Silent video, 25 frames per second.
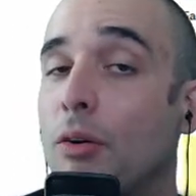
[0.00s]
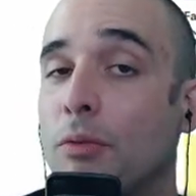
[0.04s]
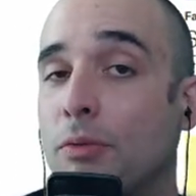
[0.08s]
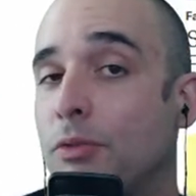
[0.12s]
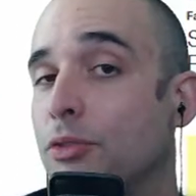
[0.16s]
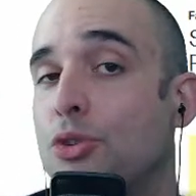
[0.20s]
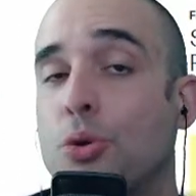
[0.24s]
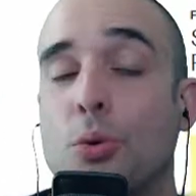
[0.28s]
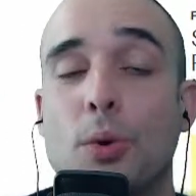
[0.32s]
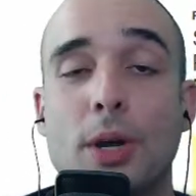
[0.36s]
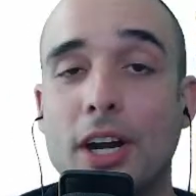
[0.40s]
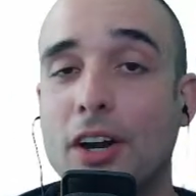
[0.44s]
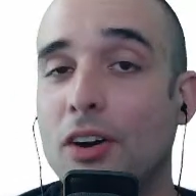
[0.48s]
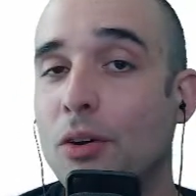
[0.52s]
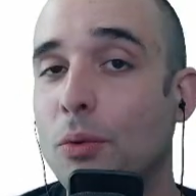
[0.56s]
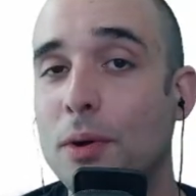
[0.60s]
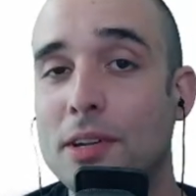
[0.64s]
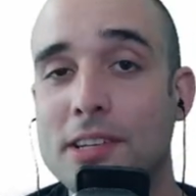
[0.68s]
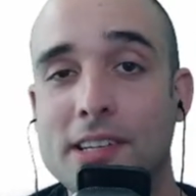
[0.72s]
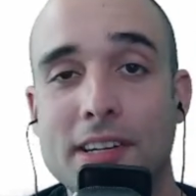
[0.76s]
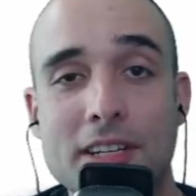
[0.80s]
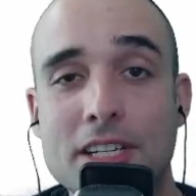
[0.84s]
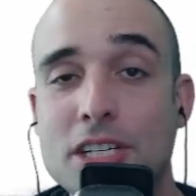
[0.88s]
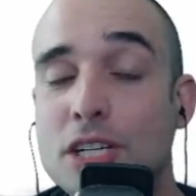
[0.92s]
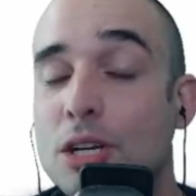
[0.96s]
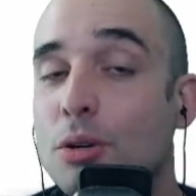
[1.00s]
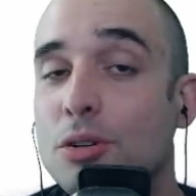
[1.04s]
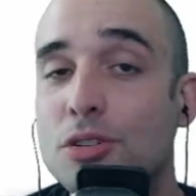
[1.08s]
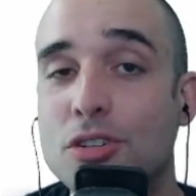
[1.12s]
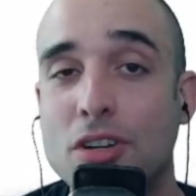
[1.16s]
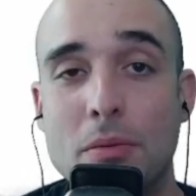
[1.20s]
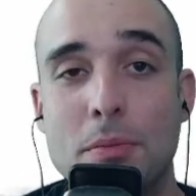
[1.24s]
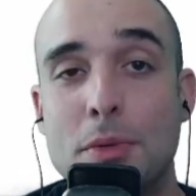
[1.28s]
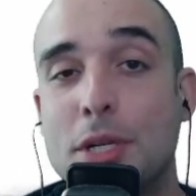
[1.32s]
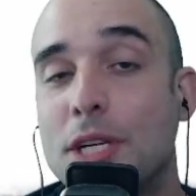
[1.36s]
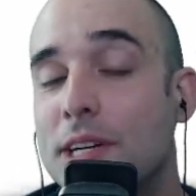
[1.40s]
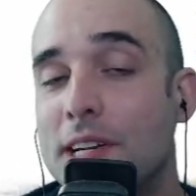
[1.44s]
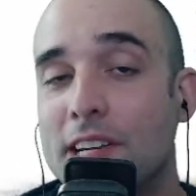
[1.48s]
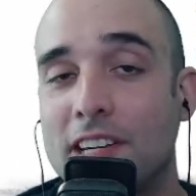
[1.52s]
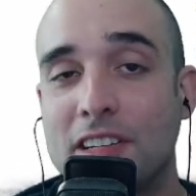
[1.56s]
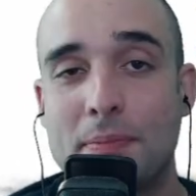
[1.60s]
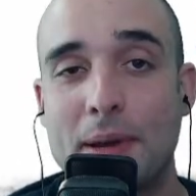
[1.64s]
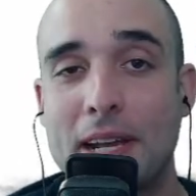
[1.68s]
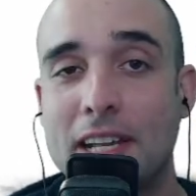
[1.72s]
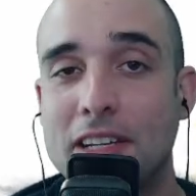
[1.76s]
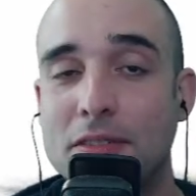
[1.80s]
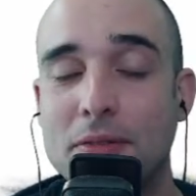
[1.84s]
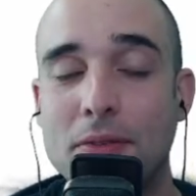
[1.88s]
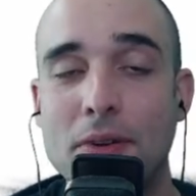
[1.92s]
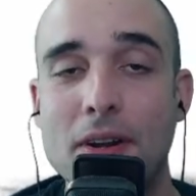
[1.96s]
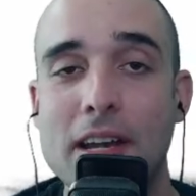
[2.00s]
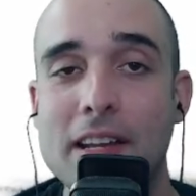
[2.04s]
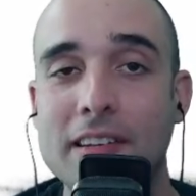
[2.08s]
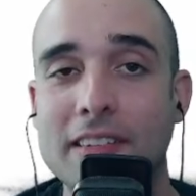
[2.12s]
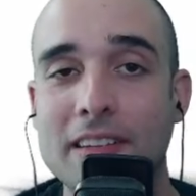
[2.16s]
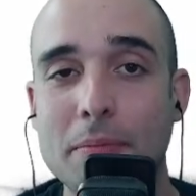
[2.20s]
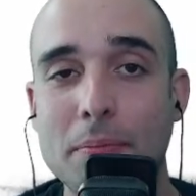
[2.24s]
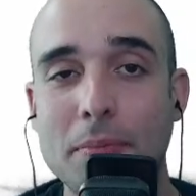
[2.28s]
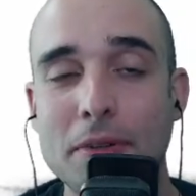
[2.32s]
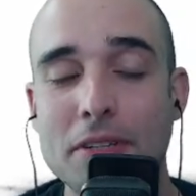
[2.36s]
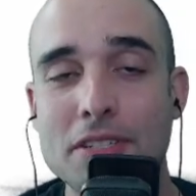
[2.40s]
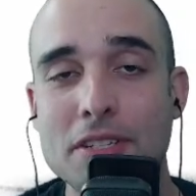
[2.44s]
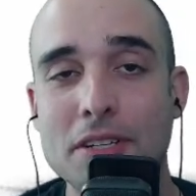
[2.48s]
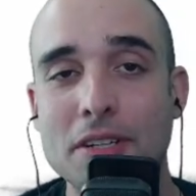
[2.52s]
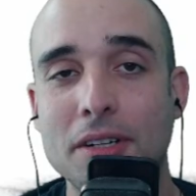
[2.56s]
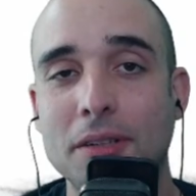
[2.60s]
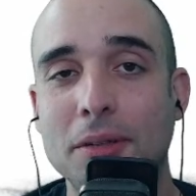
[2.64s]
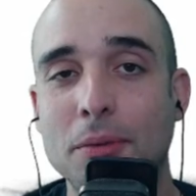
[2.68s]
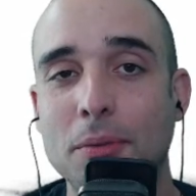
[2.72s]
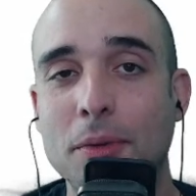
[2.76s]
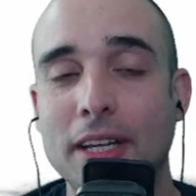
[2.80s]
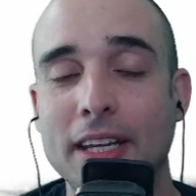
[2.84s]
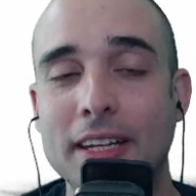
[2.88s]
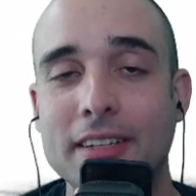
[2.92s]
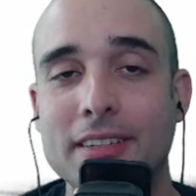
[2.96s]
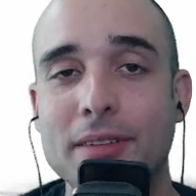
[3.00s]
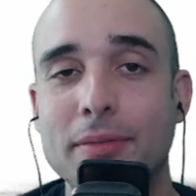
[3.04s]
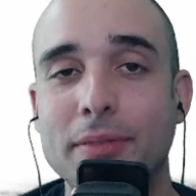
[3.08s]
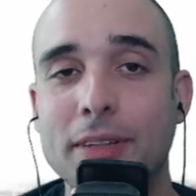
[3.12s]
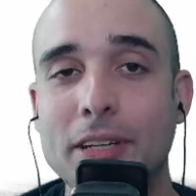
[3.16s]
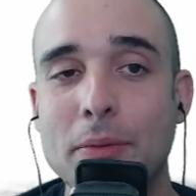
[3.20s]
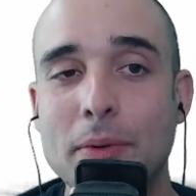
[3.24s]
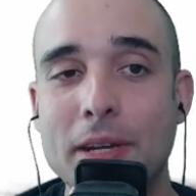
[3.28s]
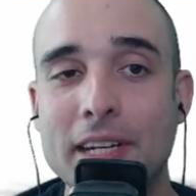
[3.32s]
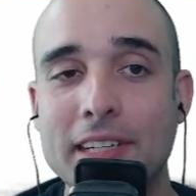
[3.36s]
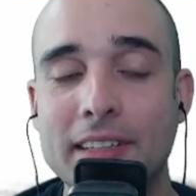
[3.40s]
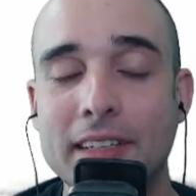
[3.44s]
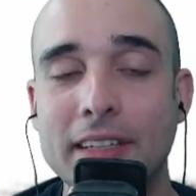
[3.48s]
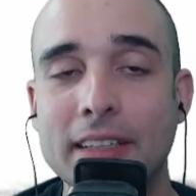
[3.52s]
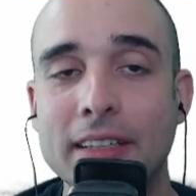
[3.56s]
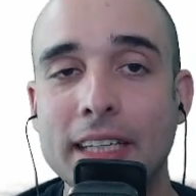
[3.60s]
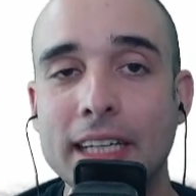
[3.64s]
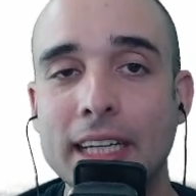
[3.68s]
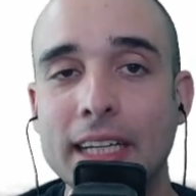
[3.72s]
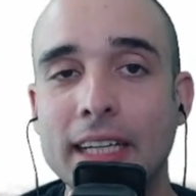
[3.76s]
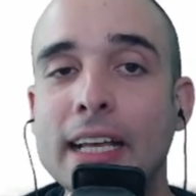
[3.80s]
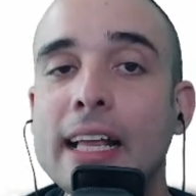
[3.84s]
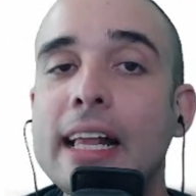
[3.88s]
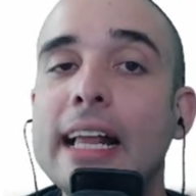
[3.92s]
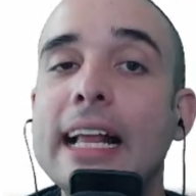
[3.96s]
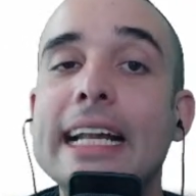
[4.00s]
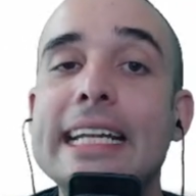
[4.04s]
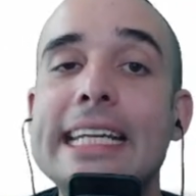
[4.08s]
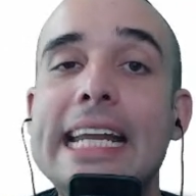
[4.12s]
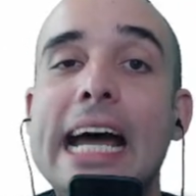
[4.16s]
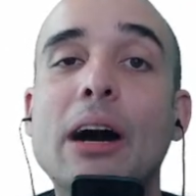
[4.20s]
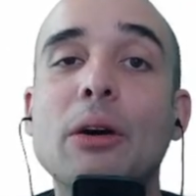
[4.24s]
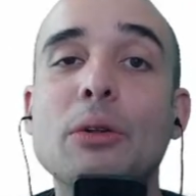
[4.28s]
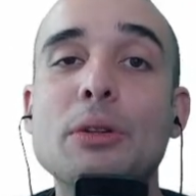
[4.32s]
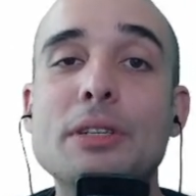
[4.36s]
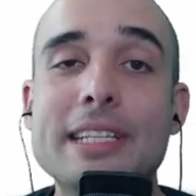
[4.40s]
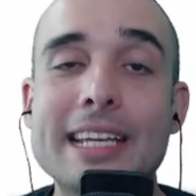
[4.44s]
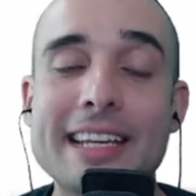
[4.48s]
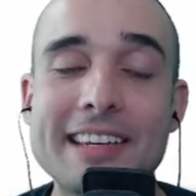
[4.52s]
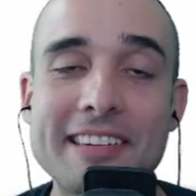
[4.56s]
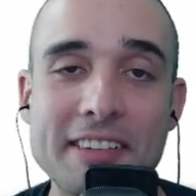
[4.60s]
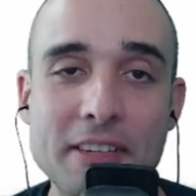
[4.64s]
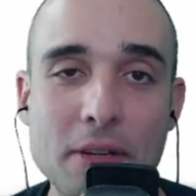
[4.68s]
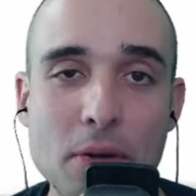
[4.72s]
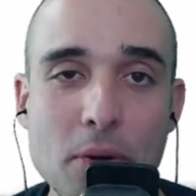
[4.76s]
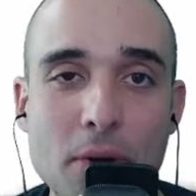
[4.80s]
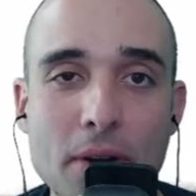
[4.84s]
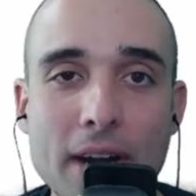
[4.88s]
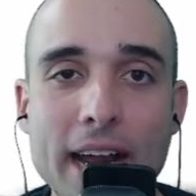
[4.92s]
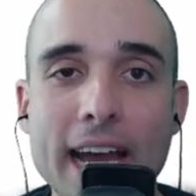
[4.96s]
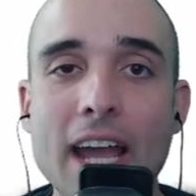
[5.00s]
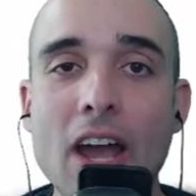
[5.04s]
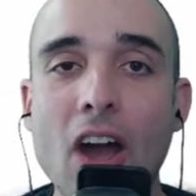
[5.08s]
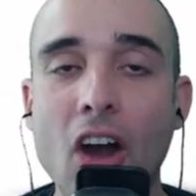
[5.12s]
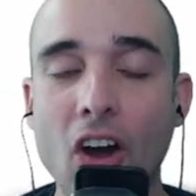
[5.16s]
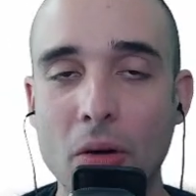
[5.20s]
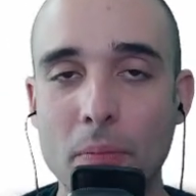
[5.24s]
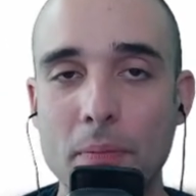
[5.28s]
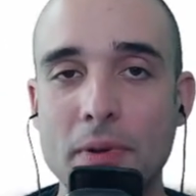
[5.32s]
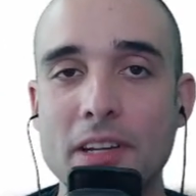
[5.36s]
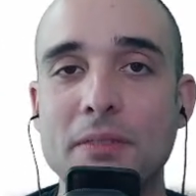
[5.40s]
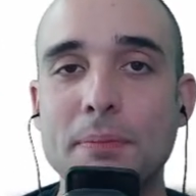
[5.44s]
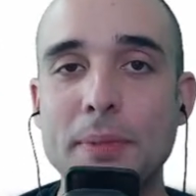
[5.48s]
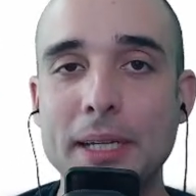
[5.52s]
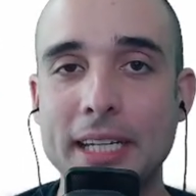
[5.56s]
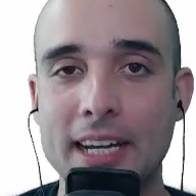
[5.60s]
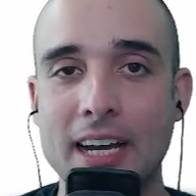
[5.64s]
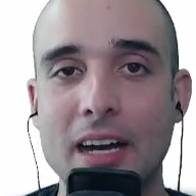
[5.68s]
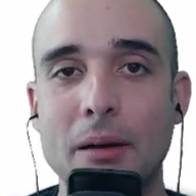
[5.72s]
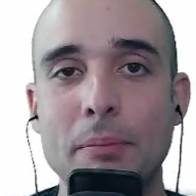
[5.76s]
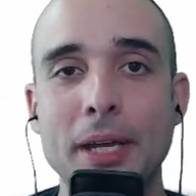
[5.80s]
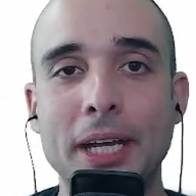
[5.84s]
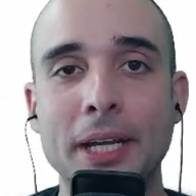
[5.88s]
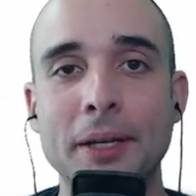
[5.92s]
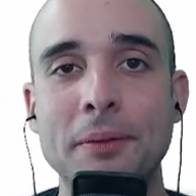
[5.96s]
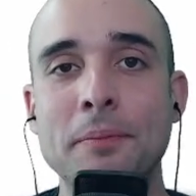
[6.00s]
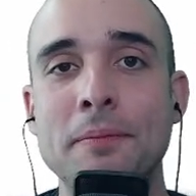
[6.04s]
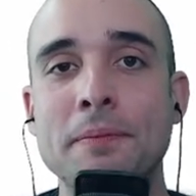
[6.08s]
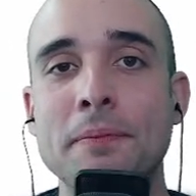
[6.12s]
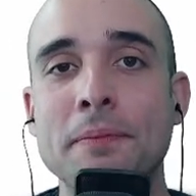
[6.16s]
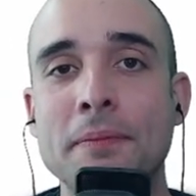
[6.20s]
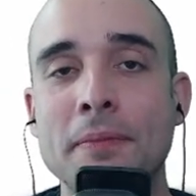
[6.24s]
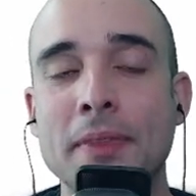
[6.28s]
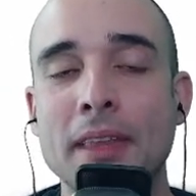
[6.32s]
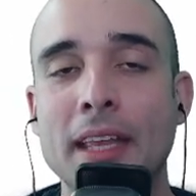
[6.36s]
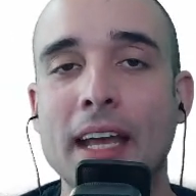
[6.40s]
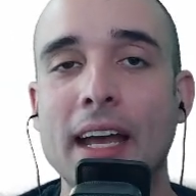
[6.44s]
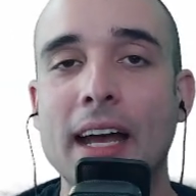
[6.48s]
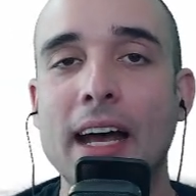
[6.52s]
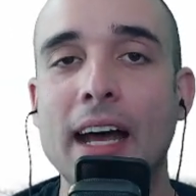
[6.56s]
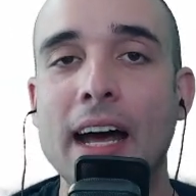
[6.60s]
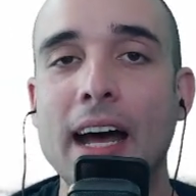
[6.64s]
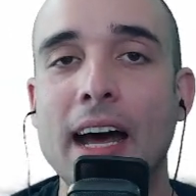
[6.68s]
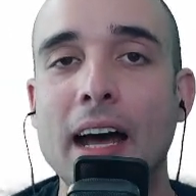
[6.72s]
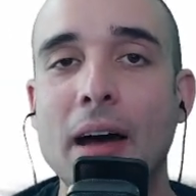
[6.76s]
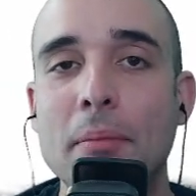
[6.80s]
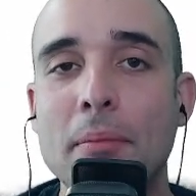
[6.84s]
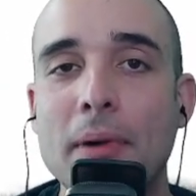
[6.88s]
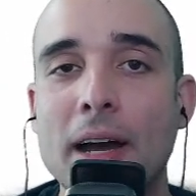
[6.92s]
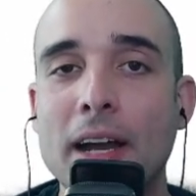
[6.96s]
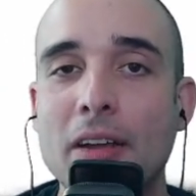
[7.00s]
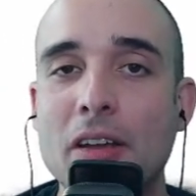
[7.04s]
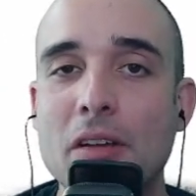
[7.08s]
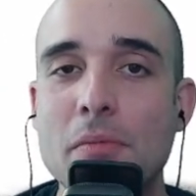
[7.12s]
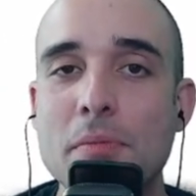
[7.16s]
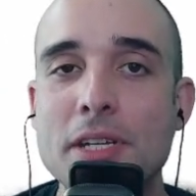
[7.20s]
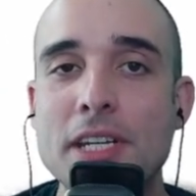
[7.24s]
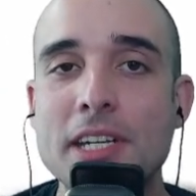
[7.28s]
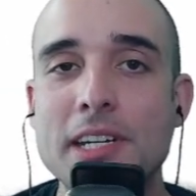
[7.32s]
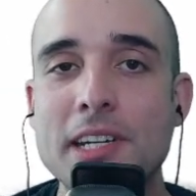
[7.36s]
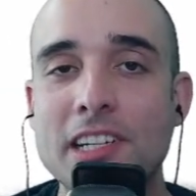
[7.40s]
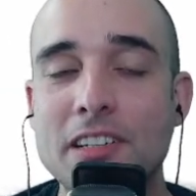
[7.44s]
Twitter was a huge community space for us up until relatively recently. Now Discord, I hope, is becoming a community